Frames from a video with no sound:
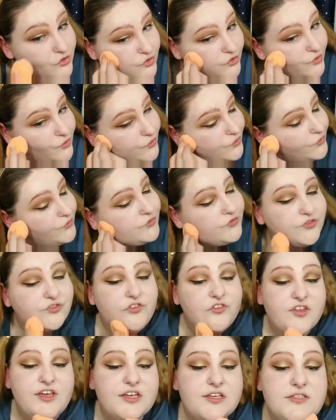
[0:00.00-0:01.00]
the whole
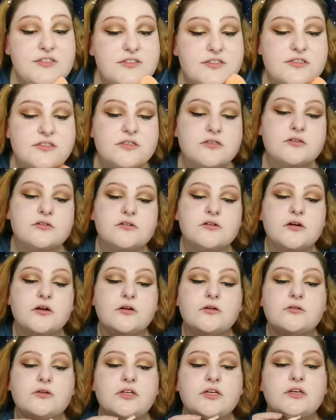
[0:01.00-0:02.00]
face
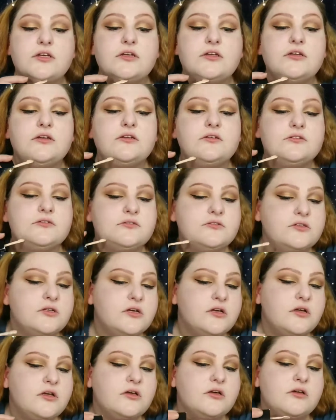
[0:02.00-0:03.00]
coated.
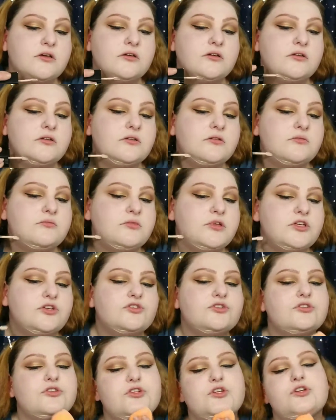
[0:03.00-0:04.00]

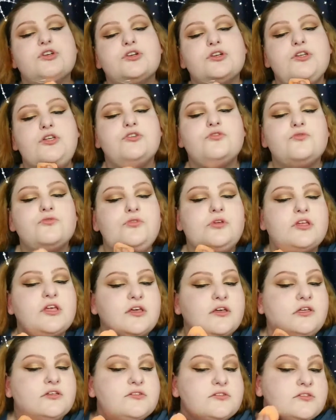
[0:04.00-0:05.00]
Make sure you
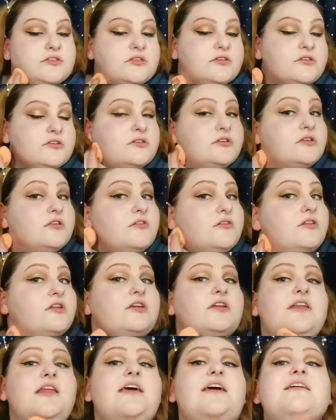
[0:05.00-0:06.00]
get
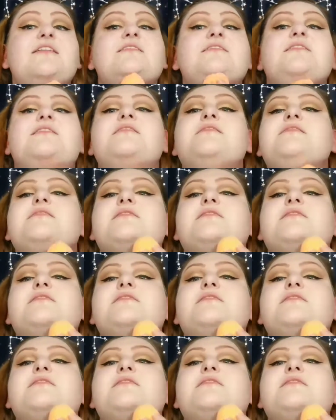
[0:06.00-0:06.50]
the neck.